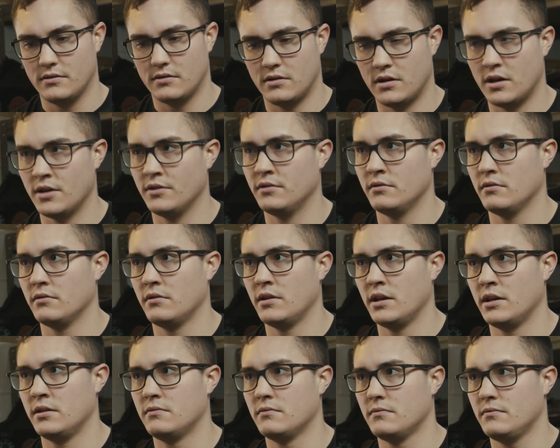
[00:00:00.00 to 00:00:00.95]
on
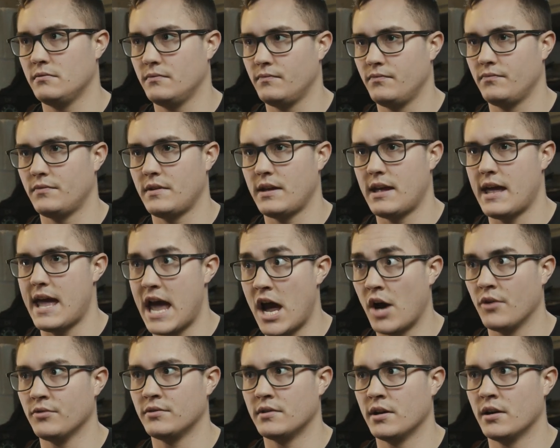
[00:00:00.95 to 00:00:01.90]
like
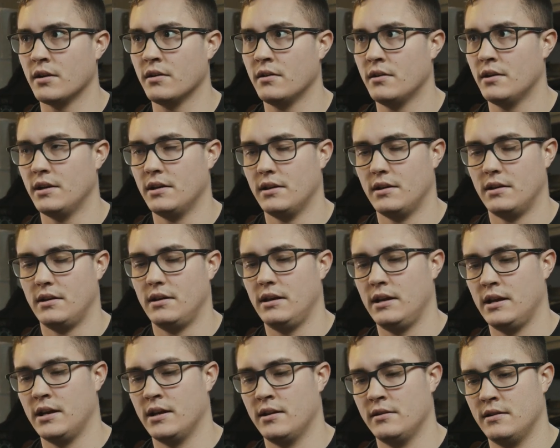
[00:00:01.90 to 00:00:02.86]
out there.
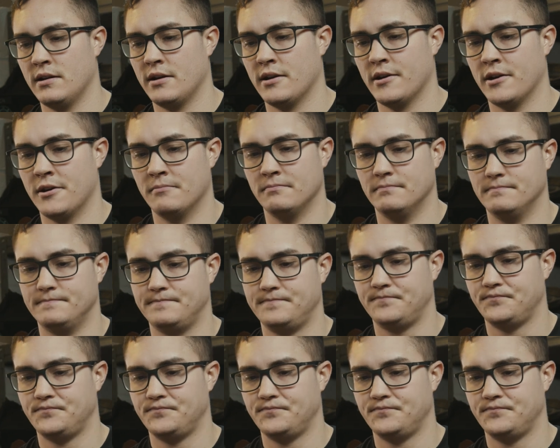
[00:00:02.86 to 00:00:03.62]
Mm-hmm. And